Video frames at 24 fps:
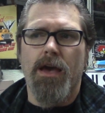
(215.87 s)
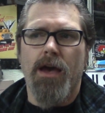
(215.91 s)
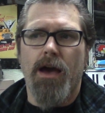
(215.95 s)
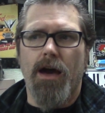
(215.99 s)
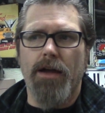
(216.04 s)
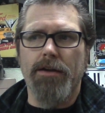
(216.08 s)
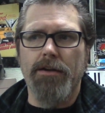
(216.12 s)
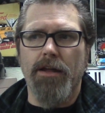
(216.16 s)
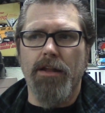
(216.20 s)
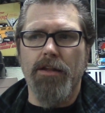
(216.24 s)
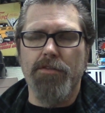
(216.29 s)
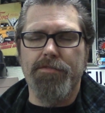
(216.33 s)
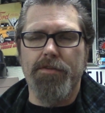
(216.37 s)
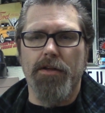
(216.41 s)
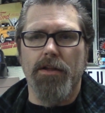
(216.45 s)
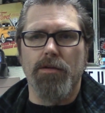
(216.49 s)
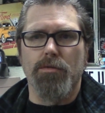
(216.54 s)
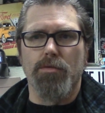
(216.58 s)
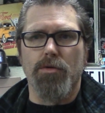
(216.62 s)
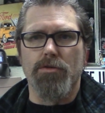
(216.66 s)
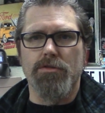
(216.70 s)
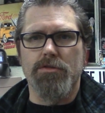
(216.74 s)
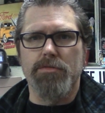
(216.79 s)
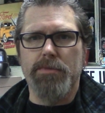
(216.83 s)
Another fellow
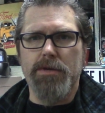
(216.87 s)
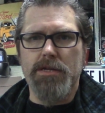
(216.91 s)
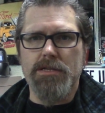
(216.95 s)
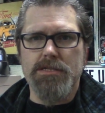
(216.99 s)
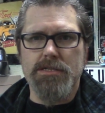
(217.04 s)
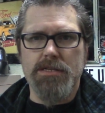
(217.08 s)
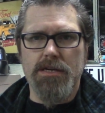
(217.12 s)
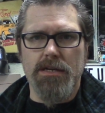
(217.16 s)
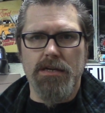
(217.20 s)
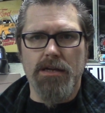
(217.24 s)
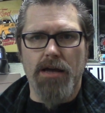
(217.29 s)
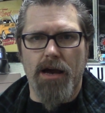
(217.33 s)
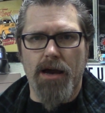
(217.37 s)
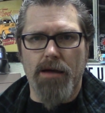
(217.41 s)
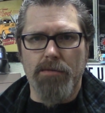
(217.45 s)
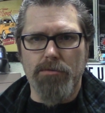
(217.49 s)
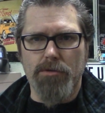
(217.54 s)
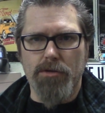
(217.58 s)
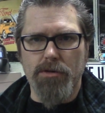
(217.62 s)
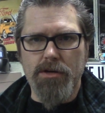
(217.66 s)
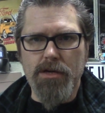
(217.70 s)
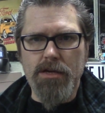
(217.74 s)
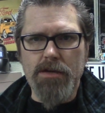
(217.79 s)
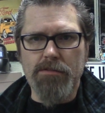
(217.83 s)
wrote to me and said, I'm
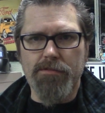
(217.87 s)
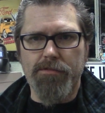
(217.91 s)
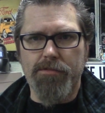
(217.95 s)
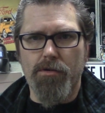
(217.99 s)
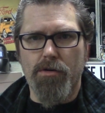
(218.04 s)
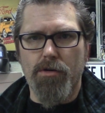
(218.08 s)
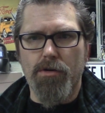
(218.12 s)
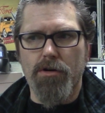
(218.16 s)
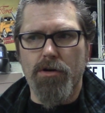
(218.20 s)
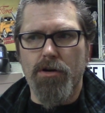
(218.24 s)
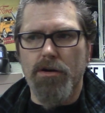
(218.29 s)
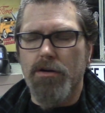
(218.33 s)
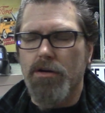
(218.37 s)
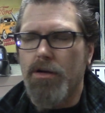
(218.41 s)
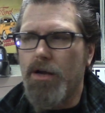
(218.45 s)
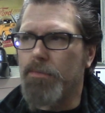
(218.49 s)
looking for,